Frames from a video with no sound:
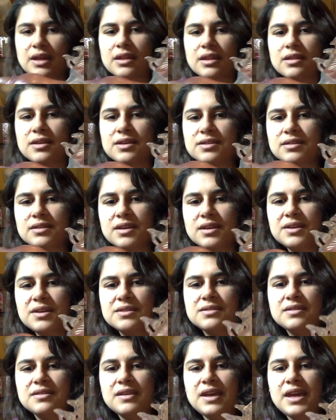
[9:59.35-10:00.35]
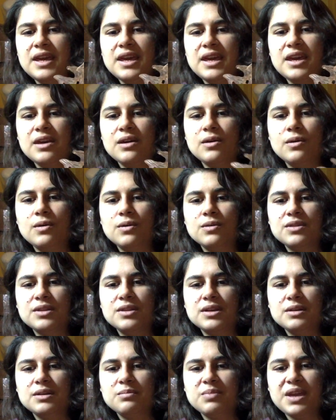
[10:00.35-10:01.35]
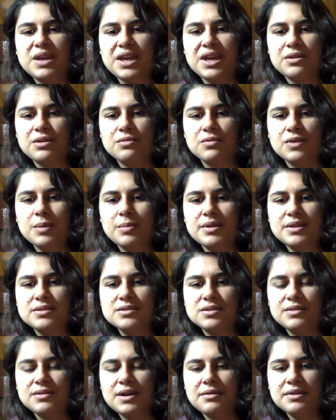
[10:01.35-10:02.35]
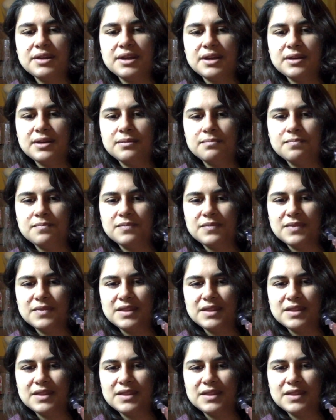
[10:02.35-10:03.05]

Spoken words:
This, you can see all the pink ribbons around him.